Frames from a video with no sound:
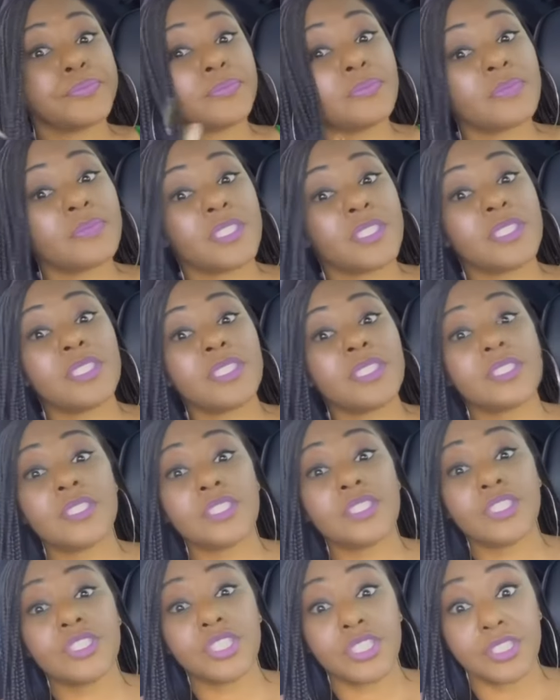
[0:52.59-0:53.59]
This is the
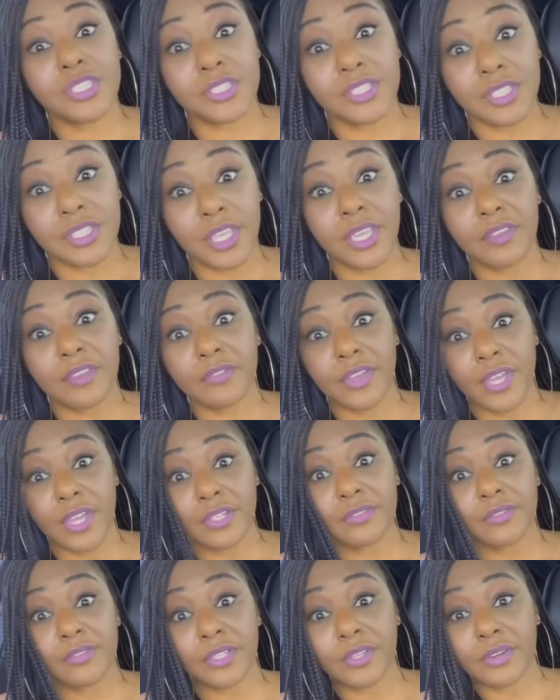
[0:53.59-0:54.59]
Cheesecake
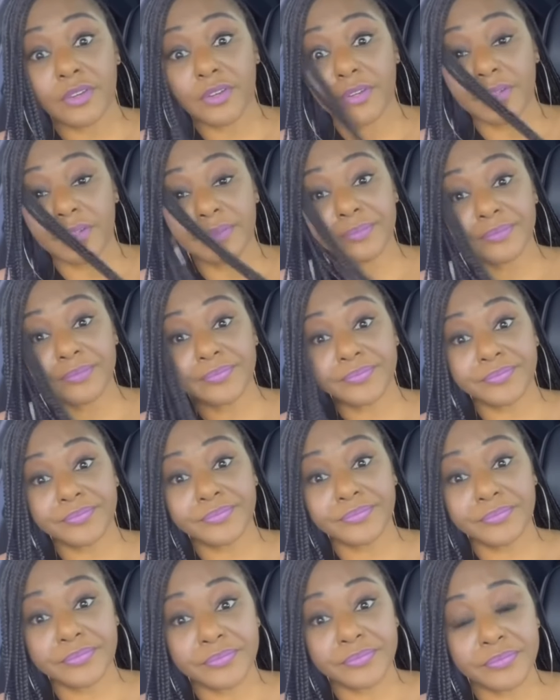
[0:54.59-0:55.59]
Factory, y'all. What's
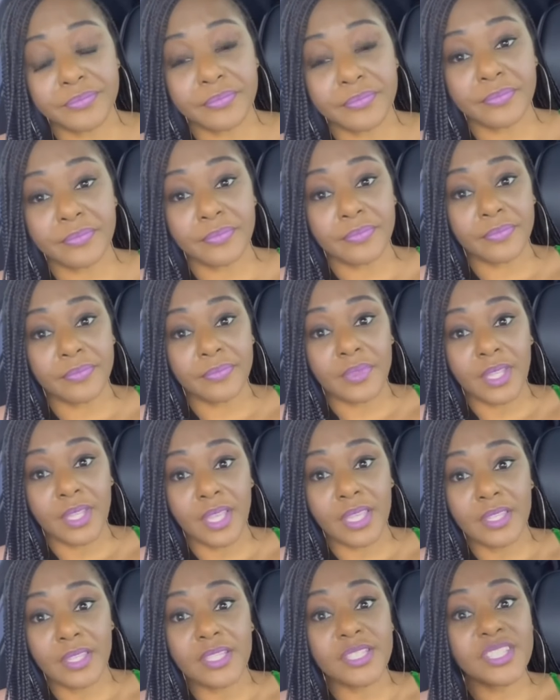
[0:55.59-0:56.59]
the problem with that?
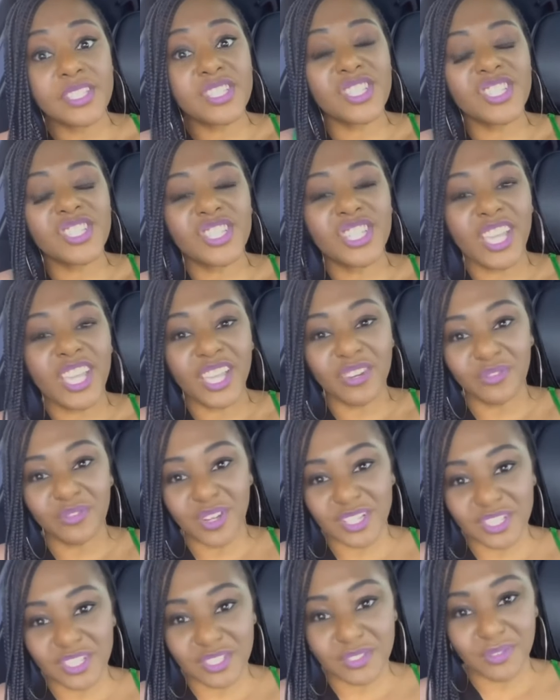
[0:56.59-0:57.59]
This is a chain
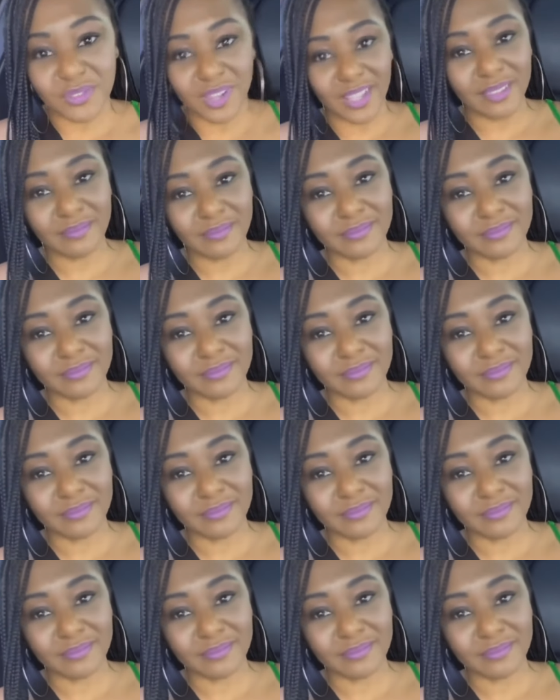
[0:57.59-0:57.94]
restaurant.